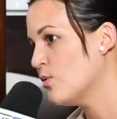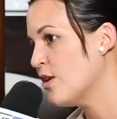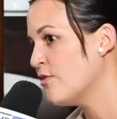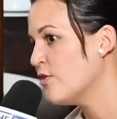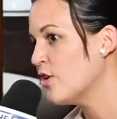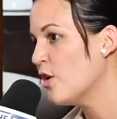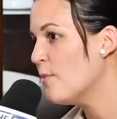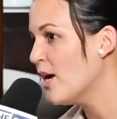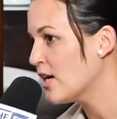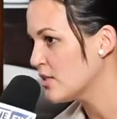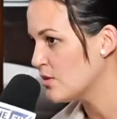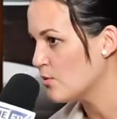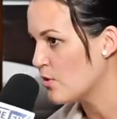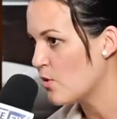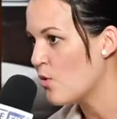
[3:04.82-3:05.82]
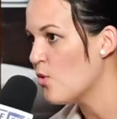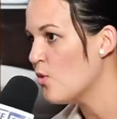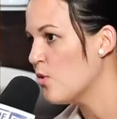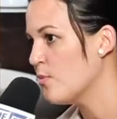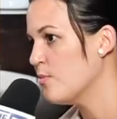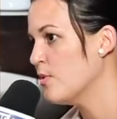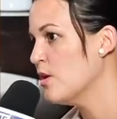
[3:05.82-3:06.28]
we have to go back to our
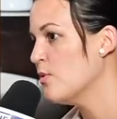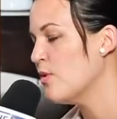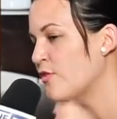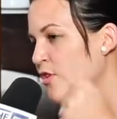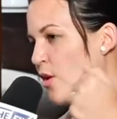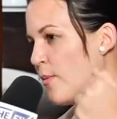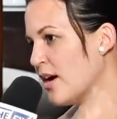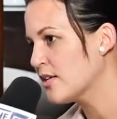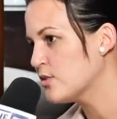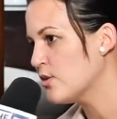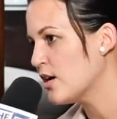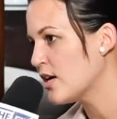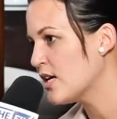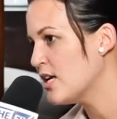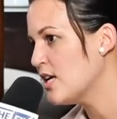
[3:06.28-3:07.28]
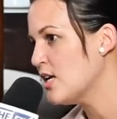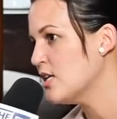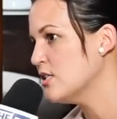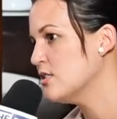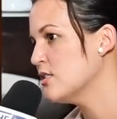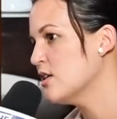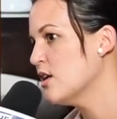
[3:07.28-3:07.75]
home. Yeah. We have to go back to our
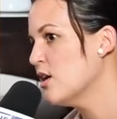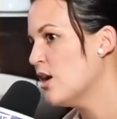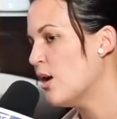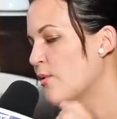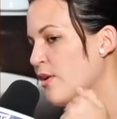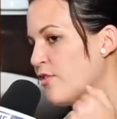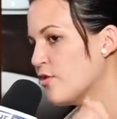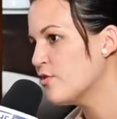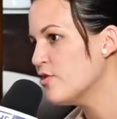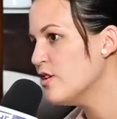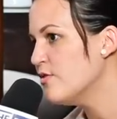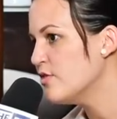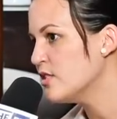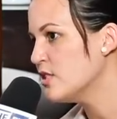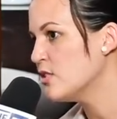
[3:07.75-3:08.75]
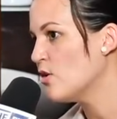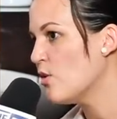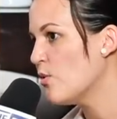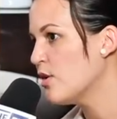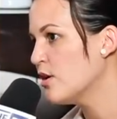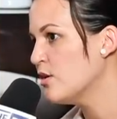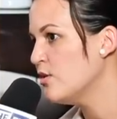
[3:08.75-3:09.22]
kids. And we have to revisit how
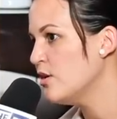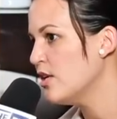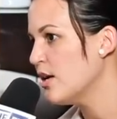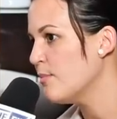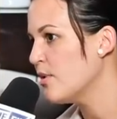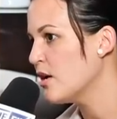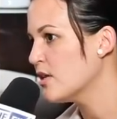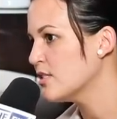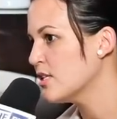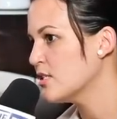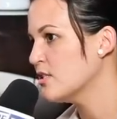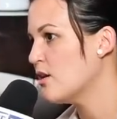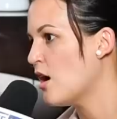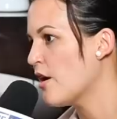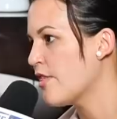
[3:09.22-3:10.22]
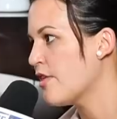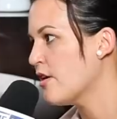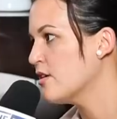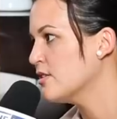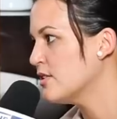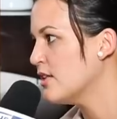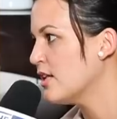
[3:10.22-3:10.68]
we're doing that because that's the mm.
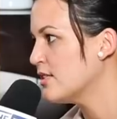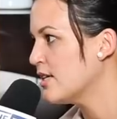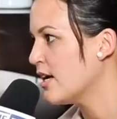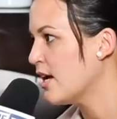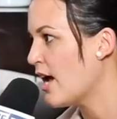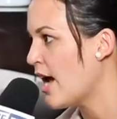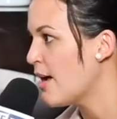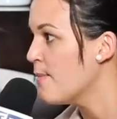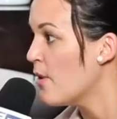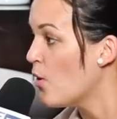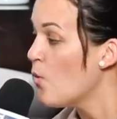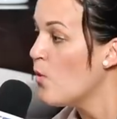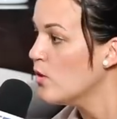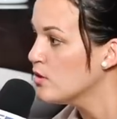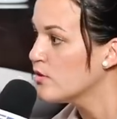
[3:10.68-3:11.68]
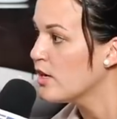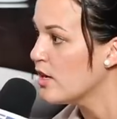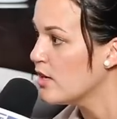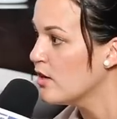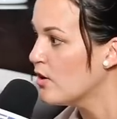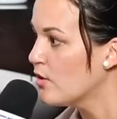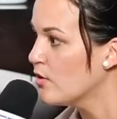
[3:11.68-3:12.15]
authority that I, I hold right
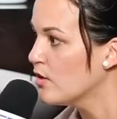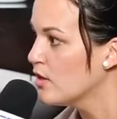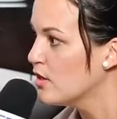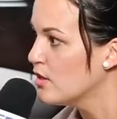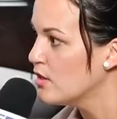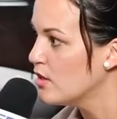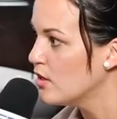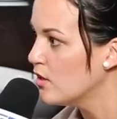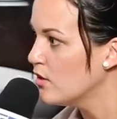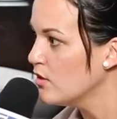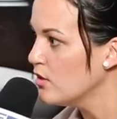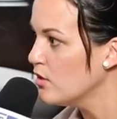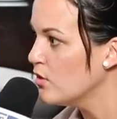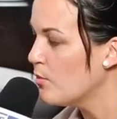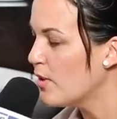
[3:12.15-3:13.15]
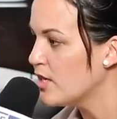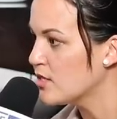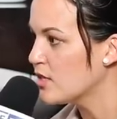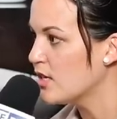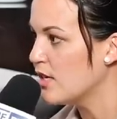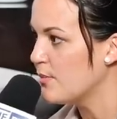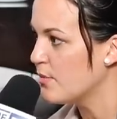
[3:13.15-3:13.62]
yeah. now you know nobody's
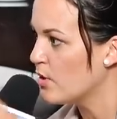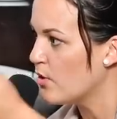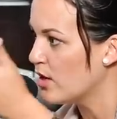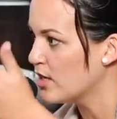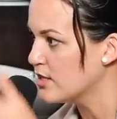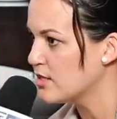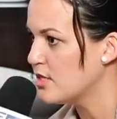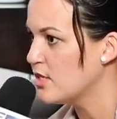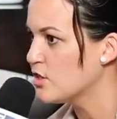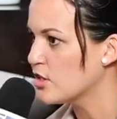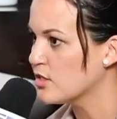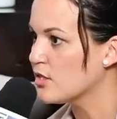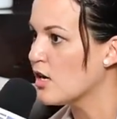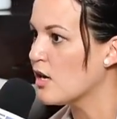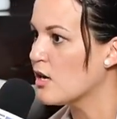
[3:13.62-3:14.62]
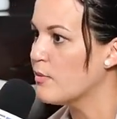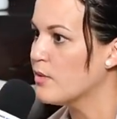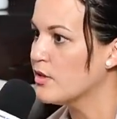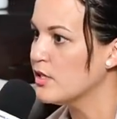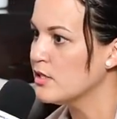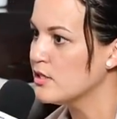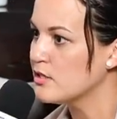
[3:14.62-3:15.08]
gonna let me go on a stage and talk about
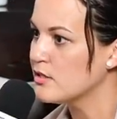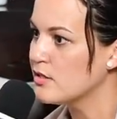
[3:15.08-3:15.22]
this